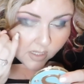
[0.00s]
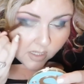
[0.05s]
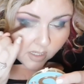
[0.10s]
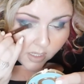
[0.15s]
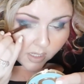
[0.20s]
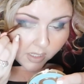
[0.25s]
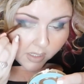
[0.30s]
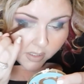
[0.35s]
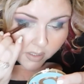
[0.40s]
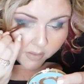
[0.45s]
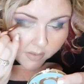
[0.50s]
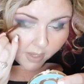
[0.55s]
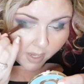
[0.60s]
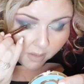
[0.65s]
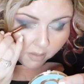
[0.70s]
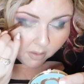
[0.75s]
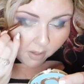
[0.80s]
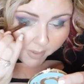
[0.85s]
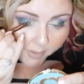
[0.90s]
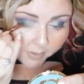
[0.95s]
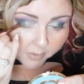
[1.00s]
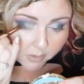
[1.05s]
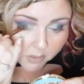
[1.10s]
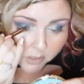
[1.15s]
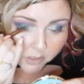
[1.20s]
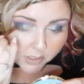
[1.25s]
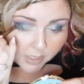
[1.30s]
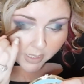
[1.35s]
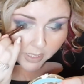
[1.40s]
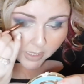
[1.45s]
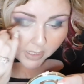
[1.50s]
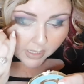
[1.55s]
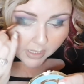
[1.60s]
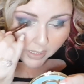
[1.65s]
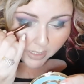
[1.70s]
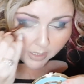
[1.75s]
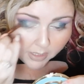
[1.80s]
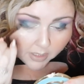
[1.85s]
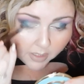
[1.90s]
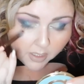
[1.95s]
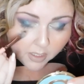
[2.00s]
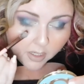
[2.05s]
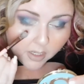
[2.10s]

into that lighter shade,